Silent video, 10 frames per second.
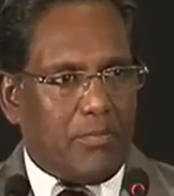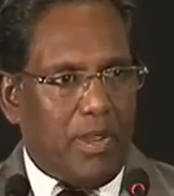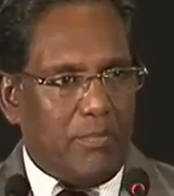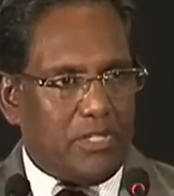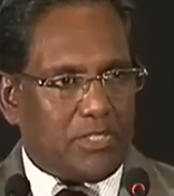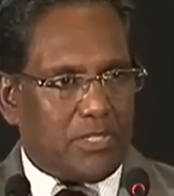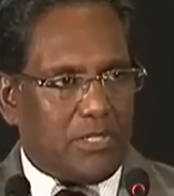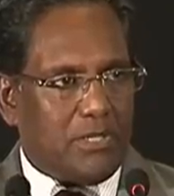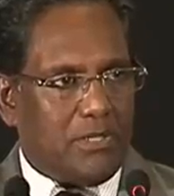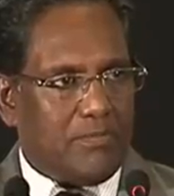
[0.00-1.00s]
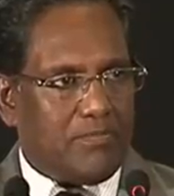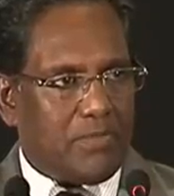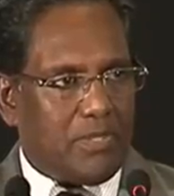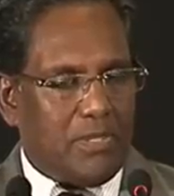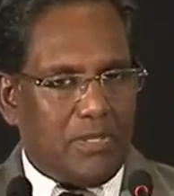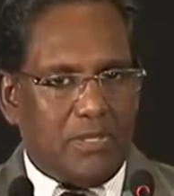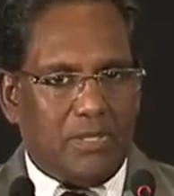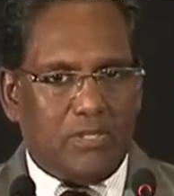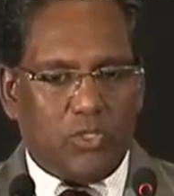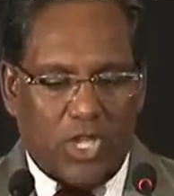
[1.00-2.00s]
Prime Minister
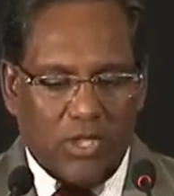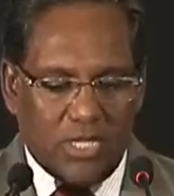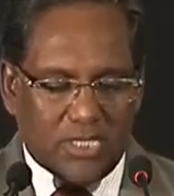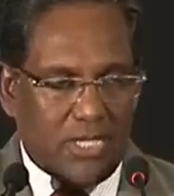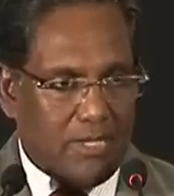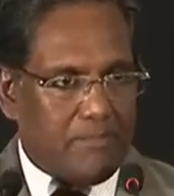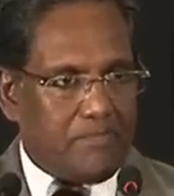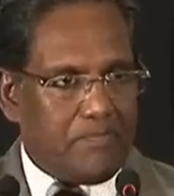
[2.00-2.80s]
Sheikh Hasina